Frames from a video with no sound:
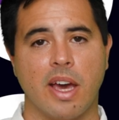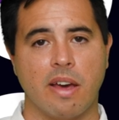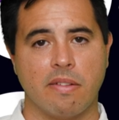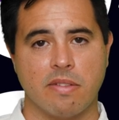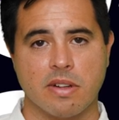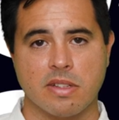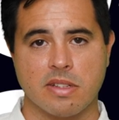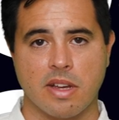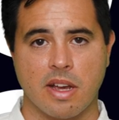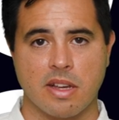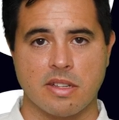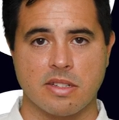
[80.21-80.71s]

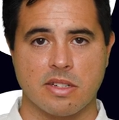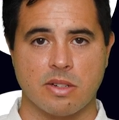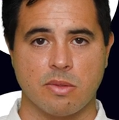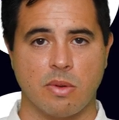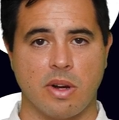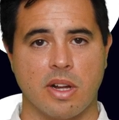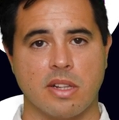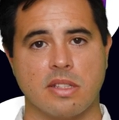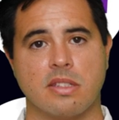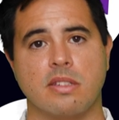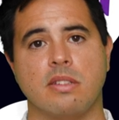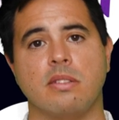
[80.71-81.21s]
advertiser
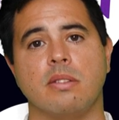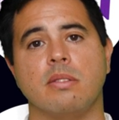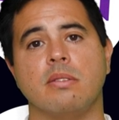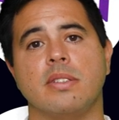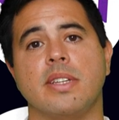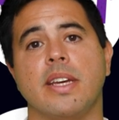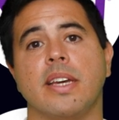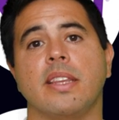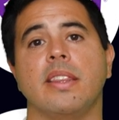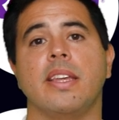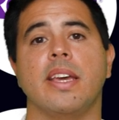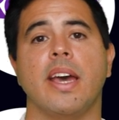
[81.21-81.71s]
wants to
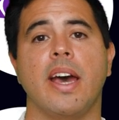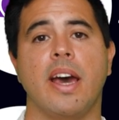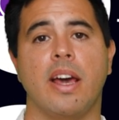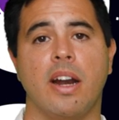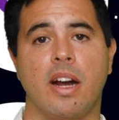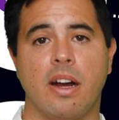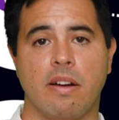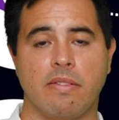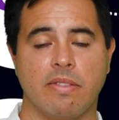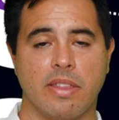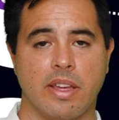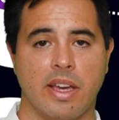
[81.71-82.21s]
take the ad
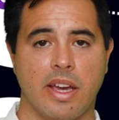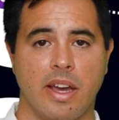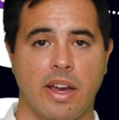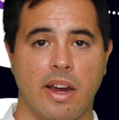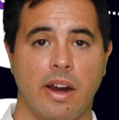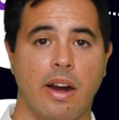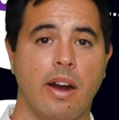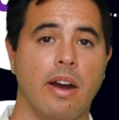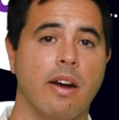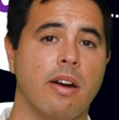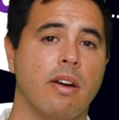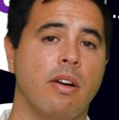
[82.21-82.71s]
off the
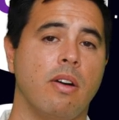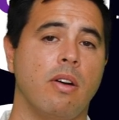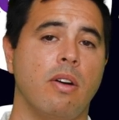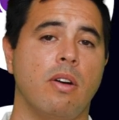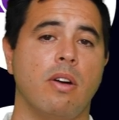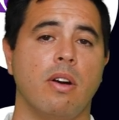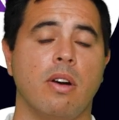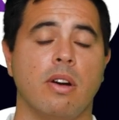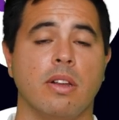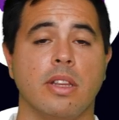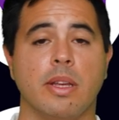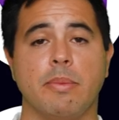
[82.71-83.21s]
air
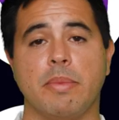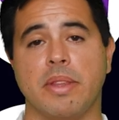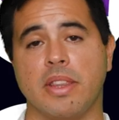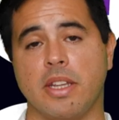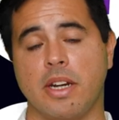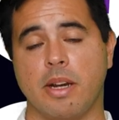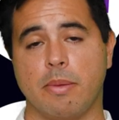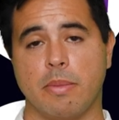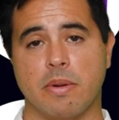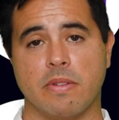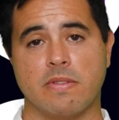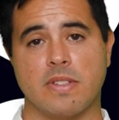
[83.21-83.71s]
or limit
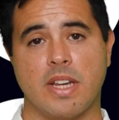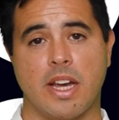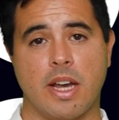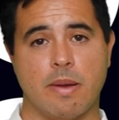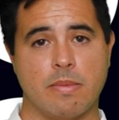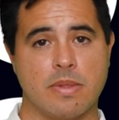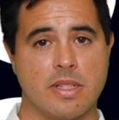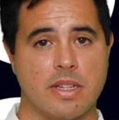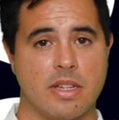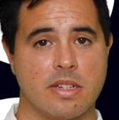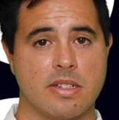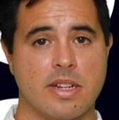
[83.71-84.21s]
the number of
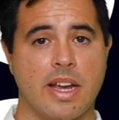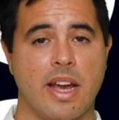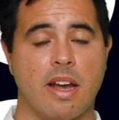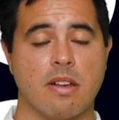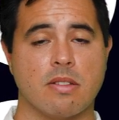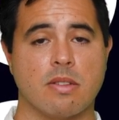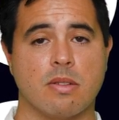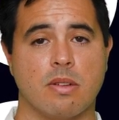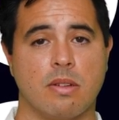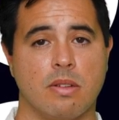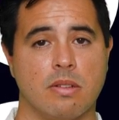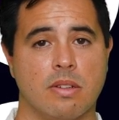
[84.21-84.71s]
times each
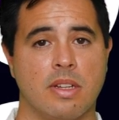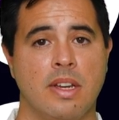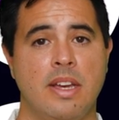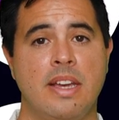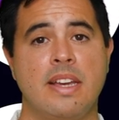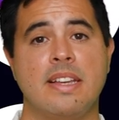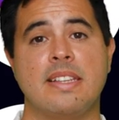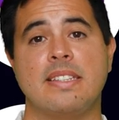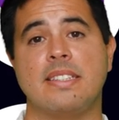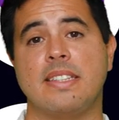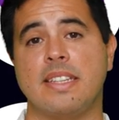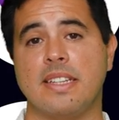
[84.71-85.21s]
household
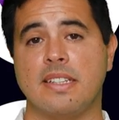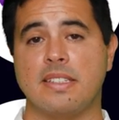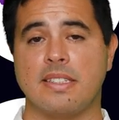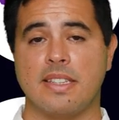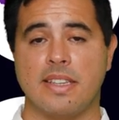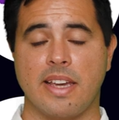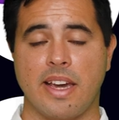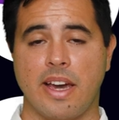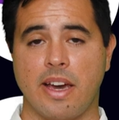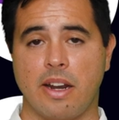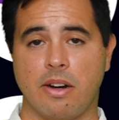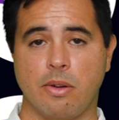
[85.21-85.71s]
sees
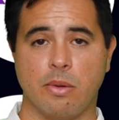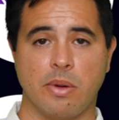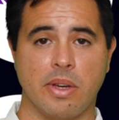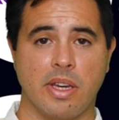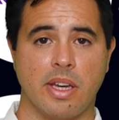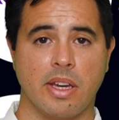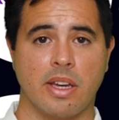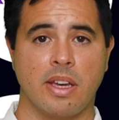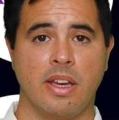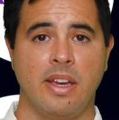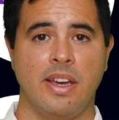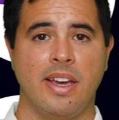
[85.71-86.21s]
the ad a
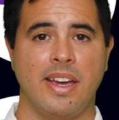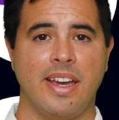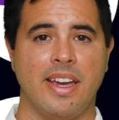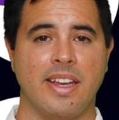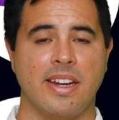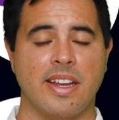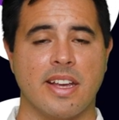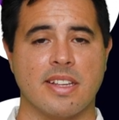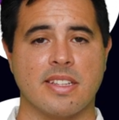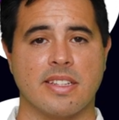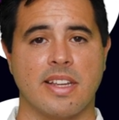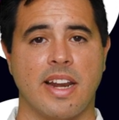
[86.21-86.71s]
week,
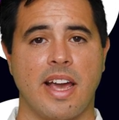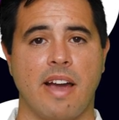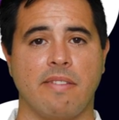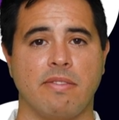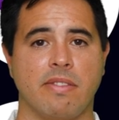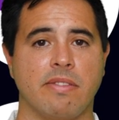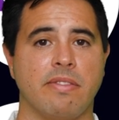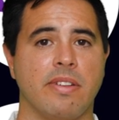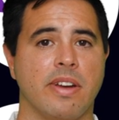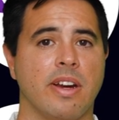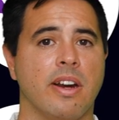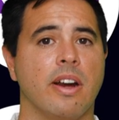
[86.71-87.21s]
it doesn't have
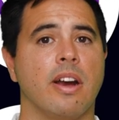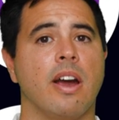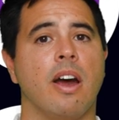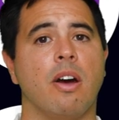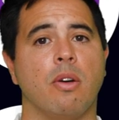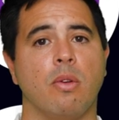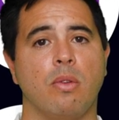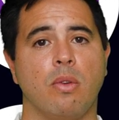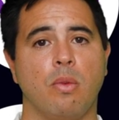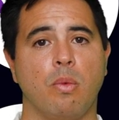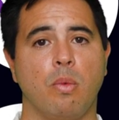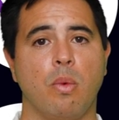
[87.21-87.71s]
to figure
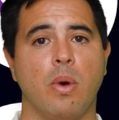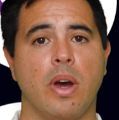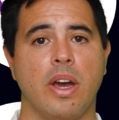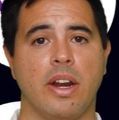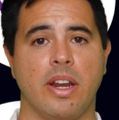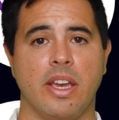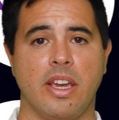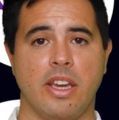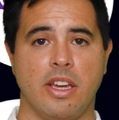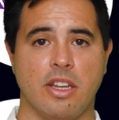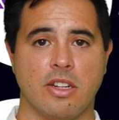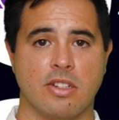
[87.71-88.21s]
out what
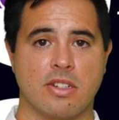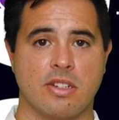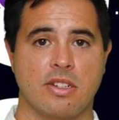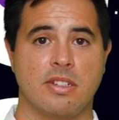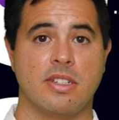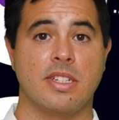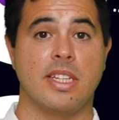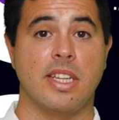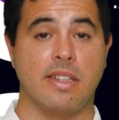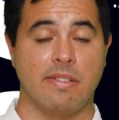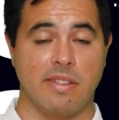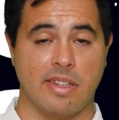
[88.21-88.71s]

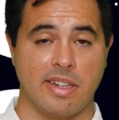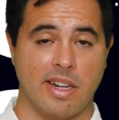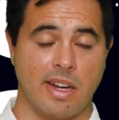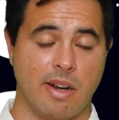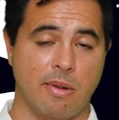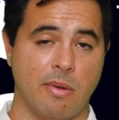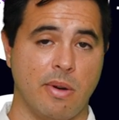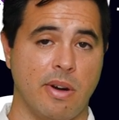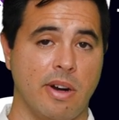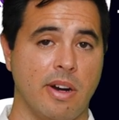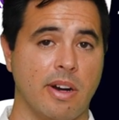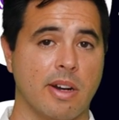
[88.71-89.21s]
each TV
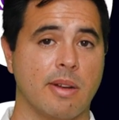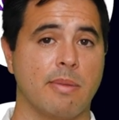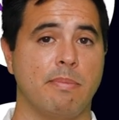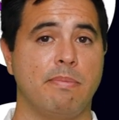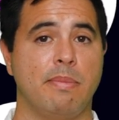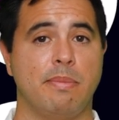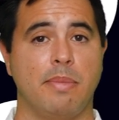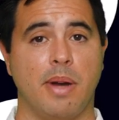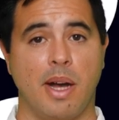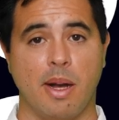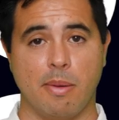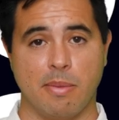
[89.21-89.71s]
network,
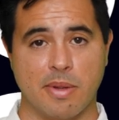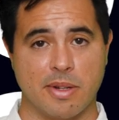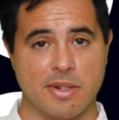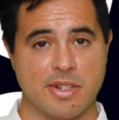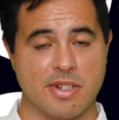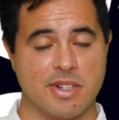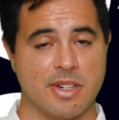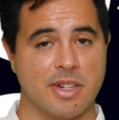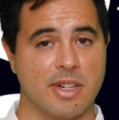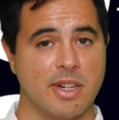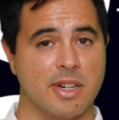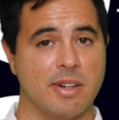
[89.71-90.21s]

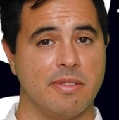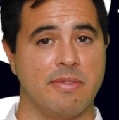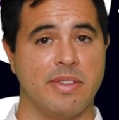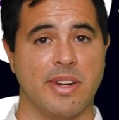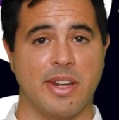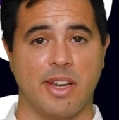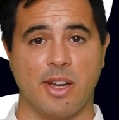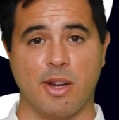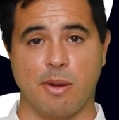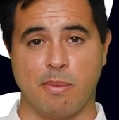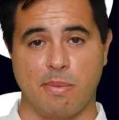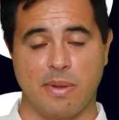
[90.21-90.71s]
publisher,
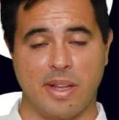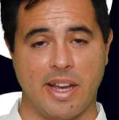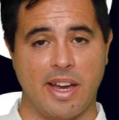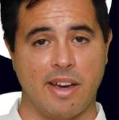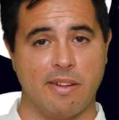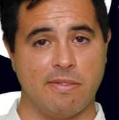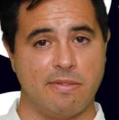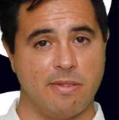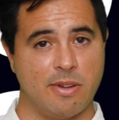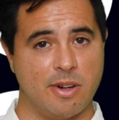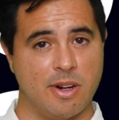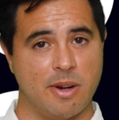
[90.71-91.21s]
video
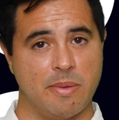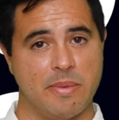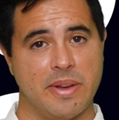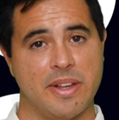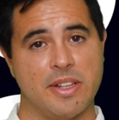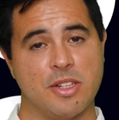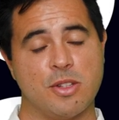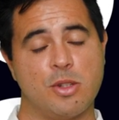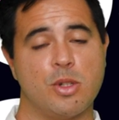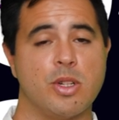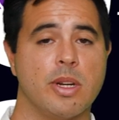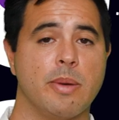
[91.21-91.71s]
platform,
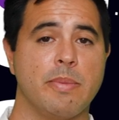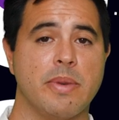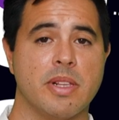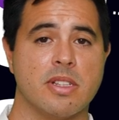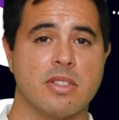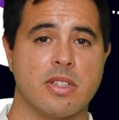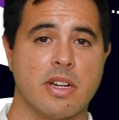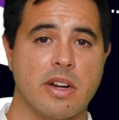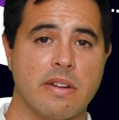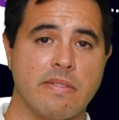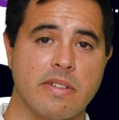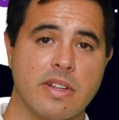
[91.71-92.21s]
and streaming
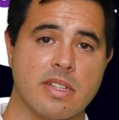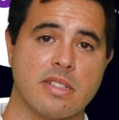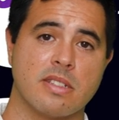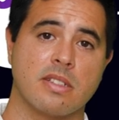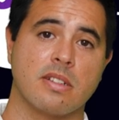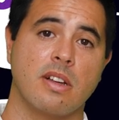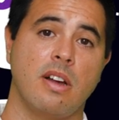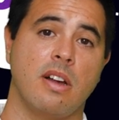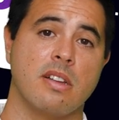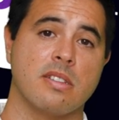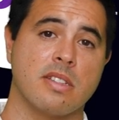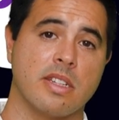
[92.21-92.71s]
service
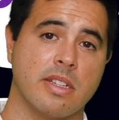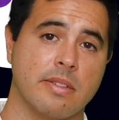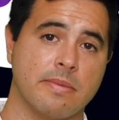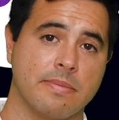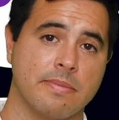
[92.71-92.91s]
calls it.